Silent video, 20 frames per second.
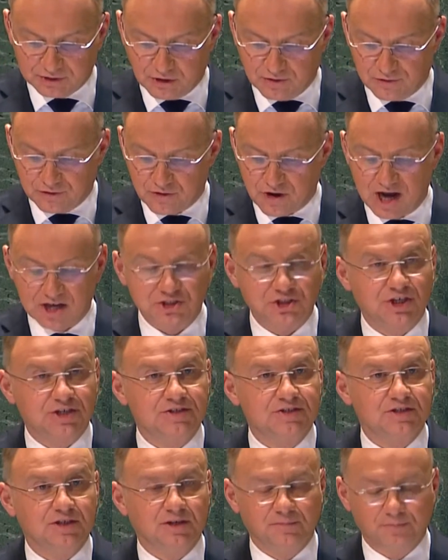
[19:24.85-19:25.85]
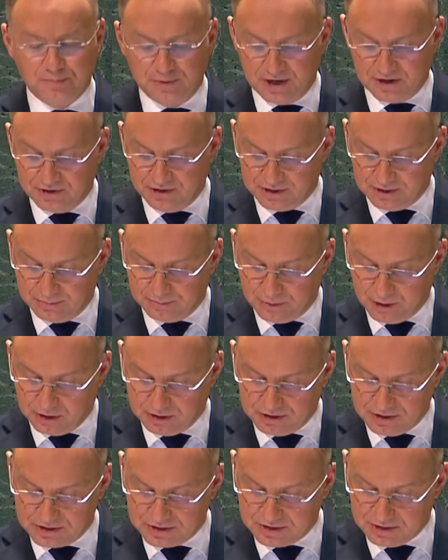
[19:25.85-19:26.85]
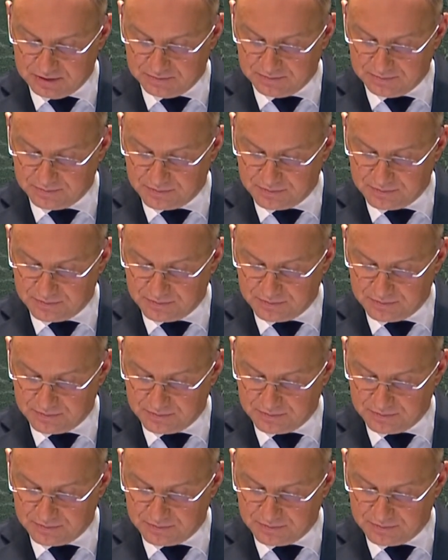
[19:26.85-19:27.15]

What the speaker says: of Russia's imperial policy.